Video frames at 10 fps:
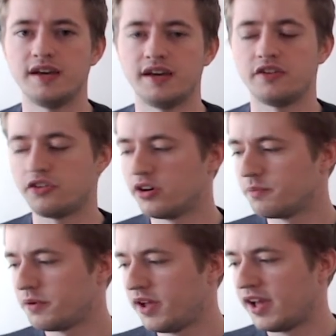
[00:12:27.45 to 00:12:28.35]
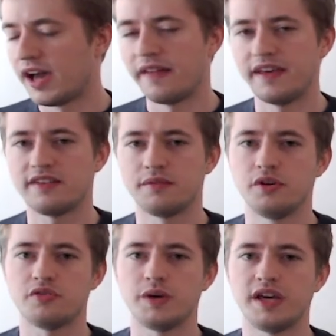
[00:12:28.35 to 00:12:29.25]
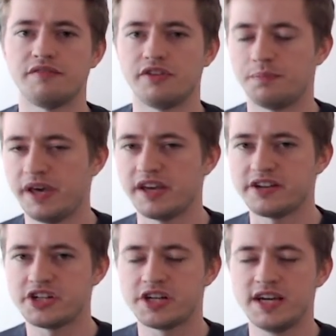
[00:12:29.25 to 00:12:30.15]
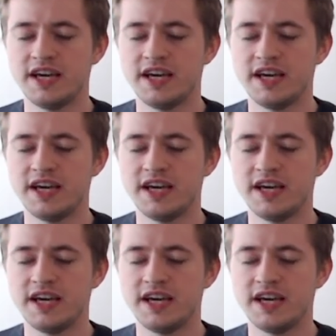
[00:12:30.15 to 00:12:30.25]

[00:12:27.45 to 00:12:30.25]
in the top, and the estimates we get for the pitch.